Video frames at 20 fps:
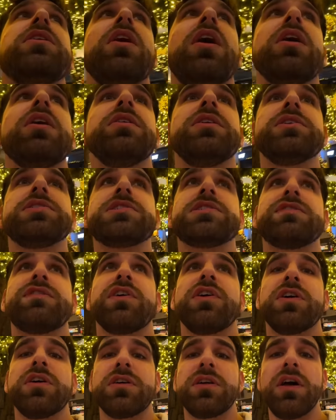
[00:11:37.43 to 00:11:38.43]
Douglas
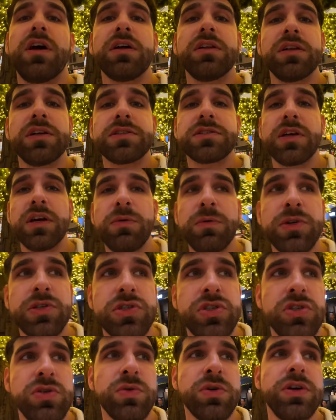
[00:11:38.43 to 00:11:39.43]
fir. Douglas, I wish
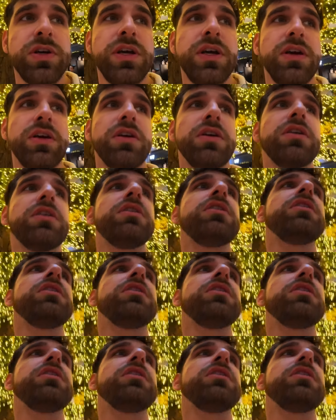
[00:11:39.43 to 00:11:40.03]
you were here.